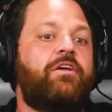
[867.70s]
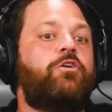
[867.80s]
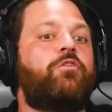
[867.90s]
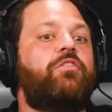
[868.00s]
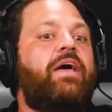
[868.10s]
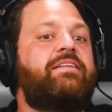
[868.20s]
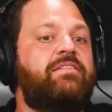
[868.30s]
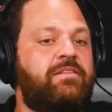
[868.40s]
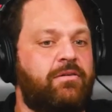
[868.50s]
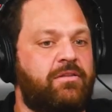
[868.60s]
you don't like
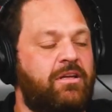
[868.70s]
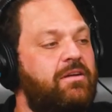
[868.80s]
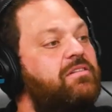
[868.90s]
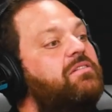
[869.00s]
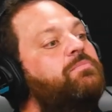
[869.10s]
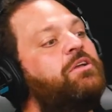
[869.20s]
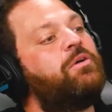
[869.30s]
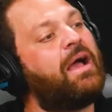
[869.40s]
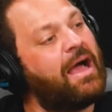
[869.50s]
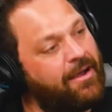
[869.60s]
to deal with it, but
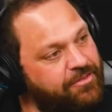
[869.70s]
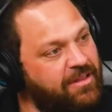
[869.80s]
you have.